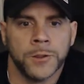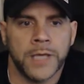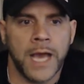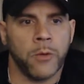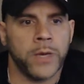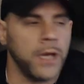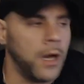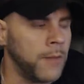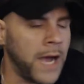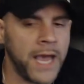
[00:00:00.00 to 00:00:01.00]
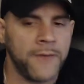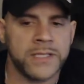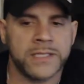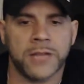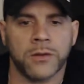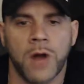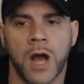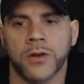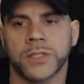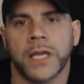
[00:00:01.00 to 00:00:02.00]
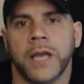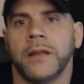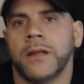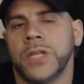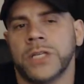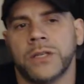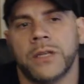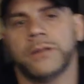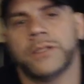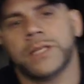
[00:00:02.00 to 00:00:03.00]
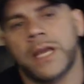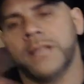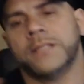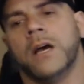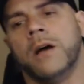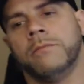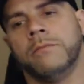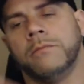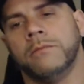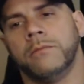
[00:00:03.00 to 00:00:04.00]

Yeah, we um, I haven't set the rockers again. Just a just a heads up.